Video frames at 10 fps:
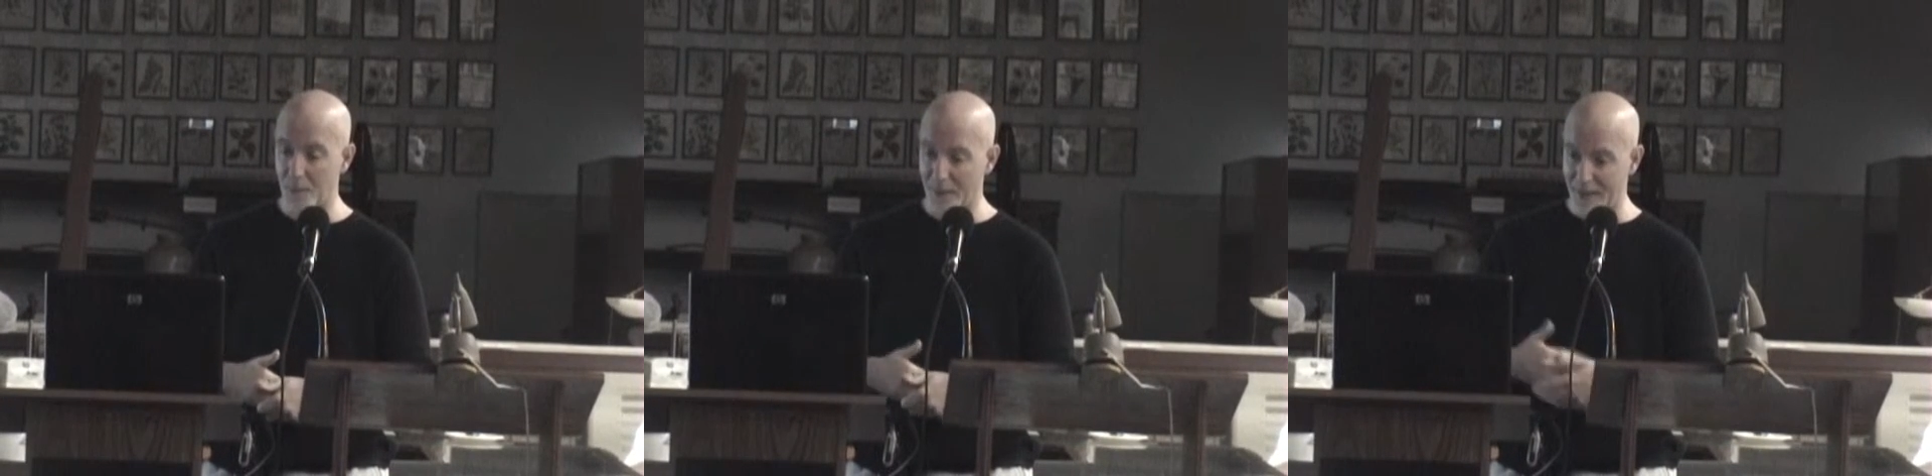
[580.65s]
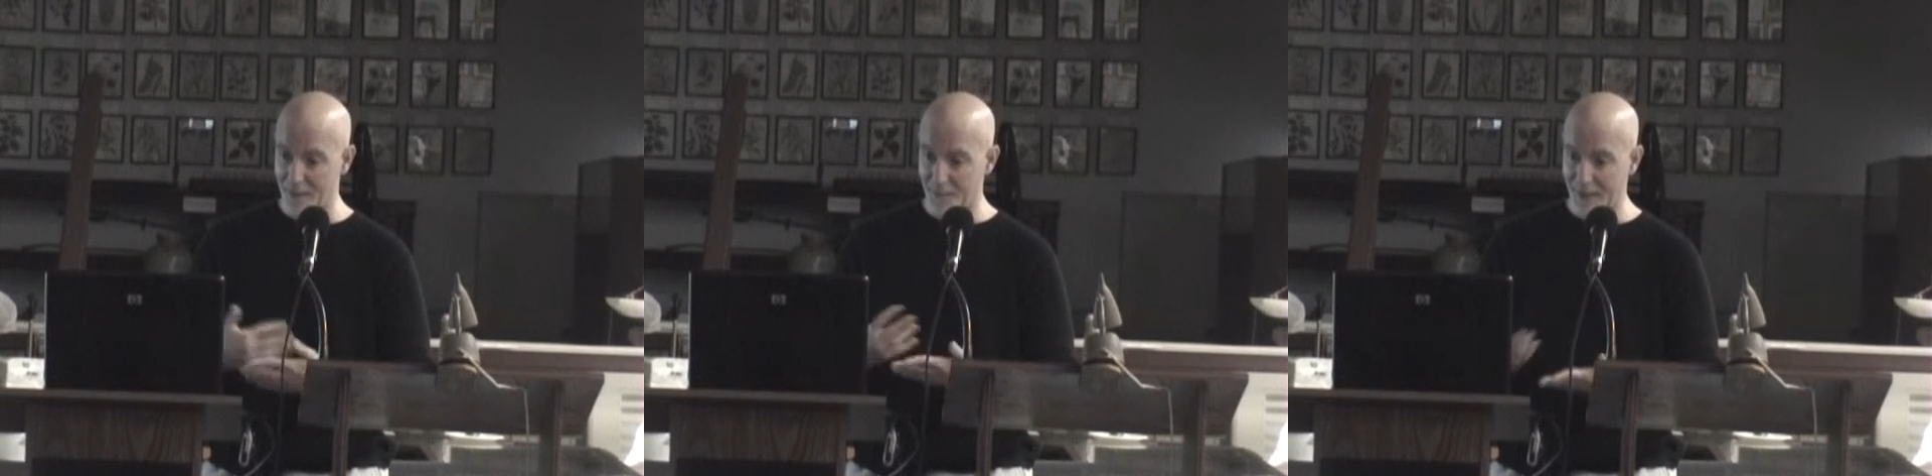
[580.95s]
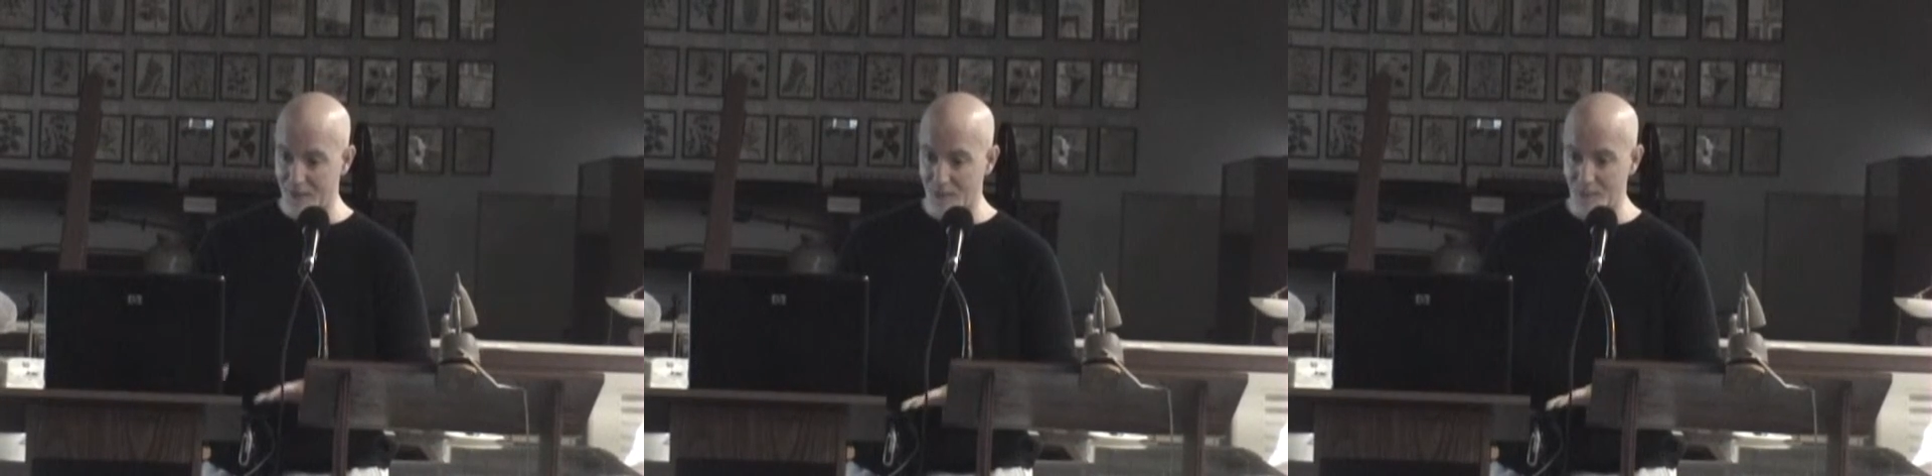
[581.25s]
by the
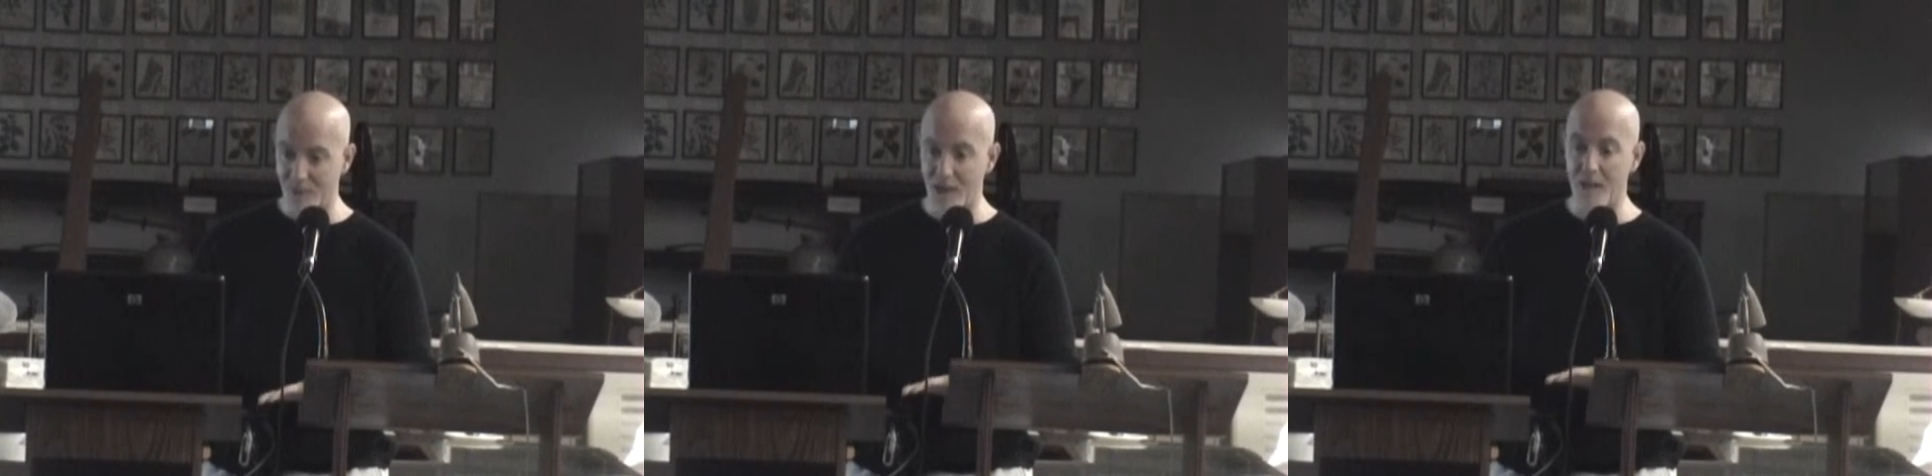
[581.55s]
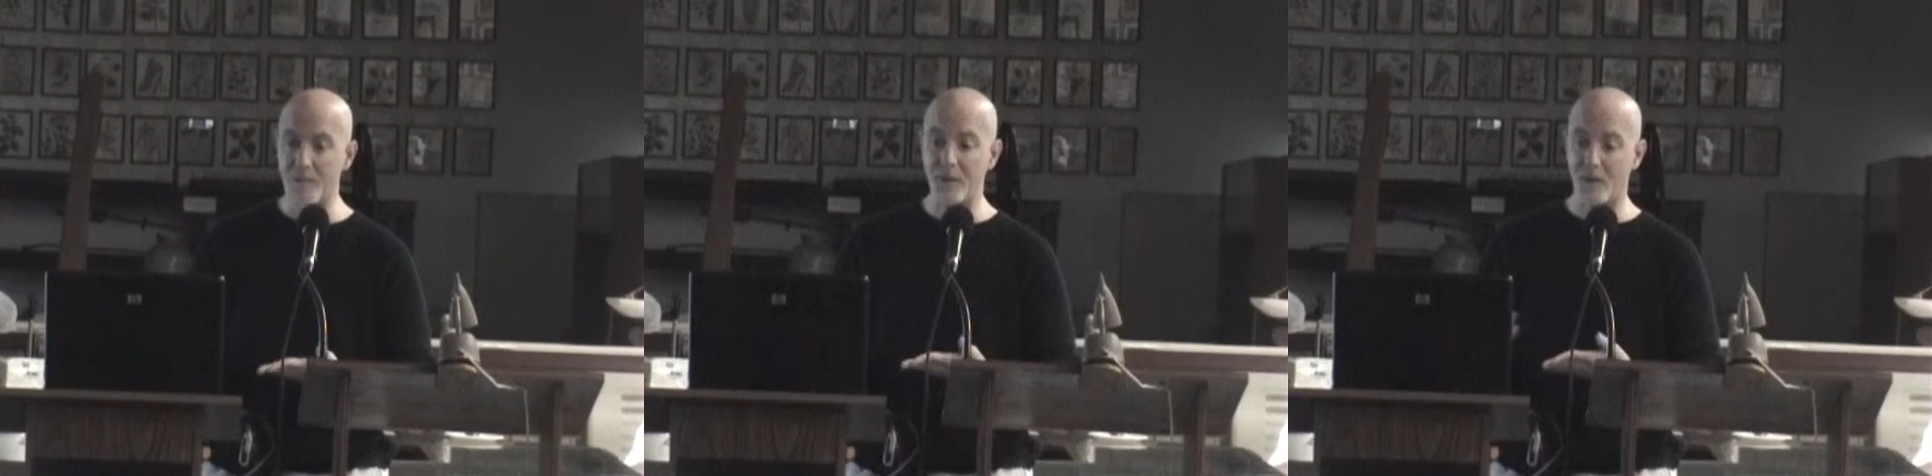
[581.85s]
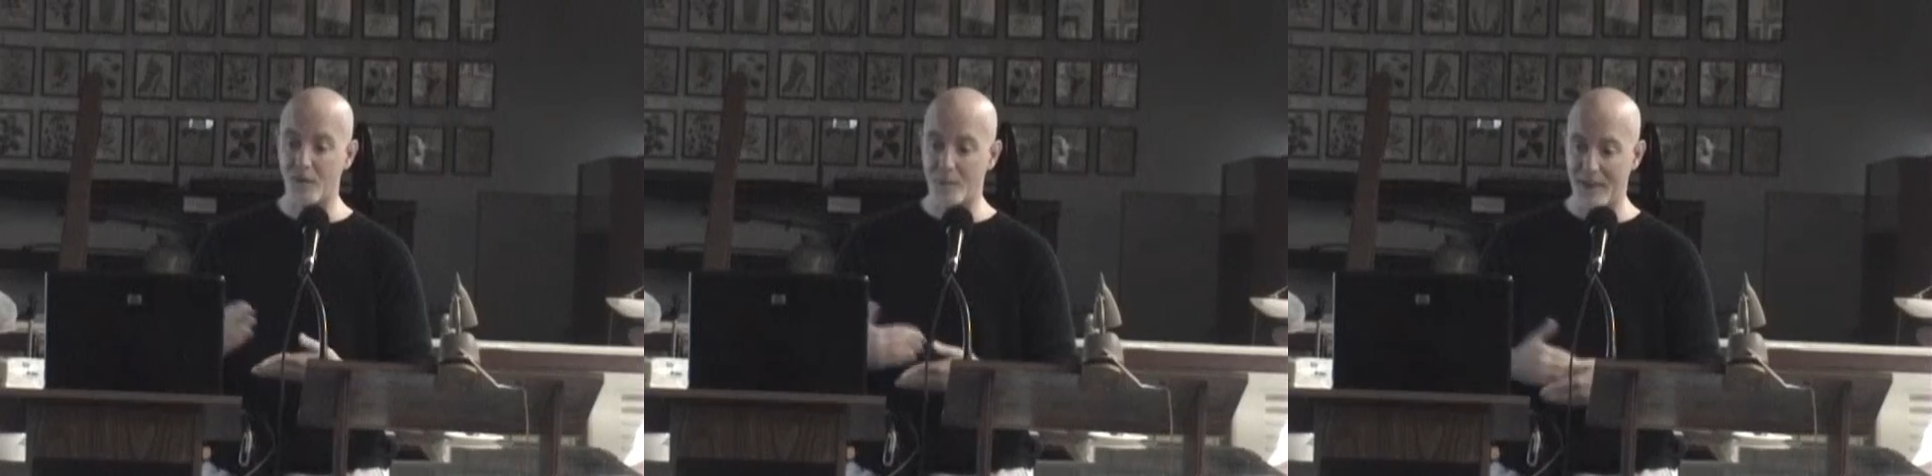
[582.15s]
planter himself and
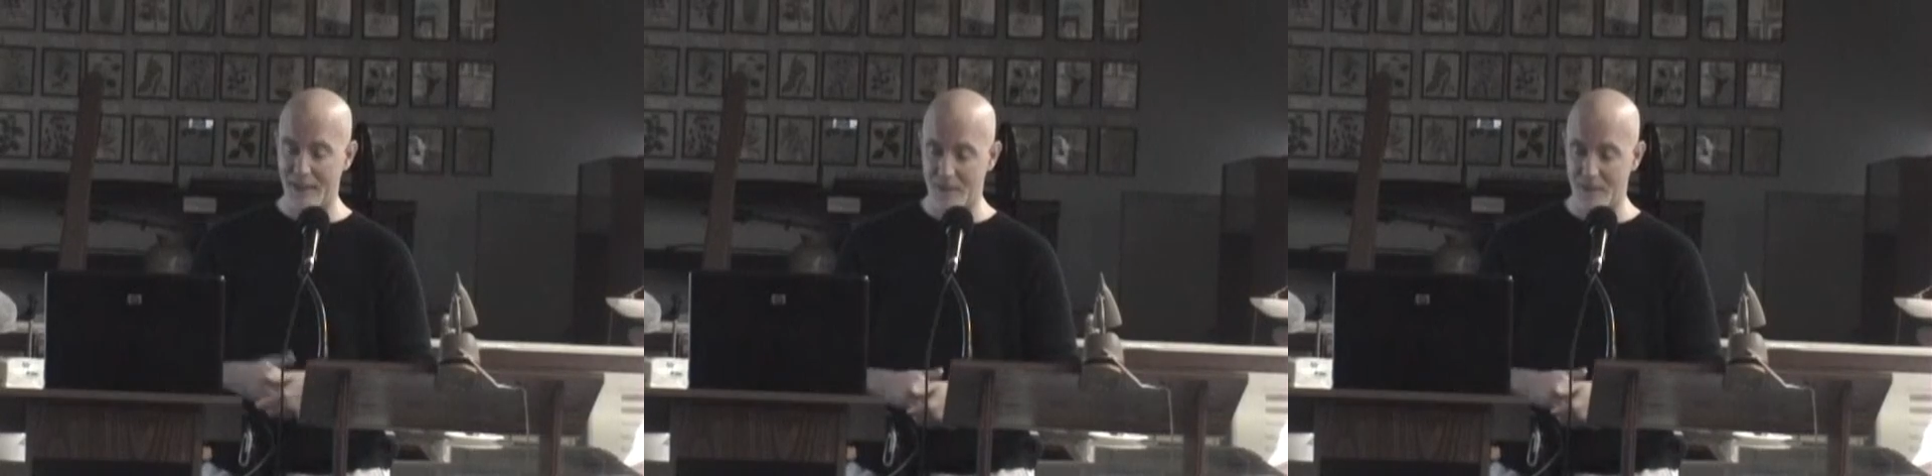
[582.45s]
also by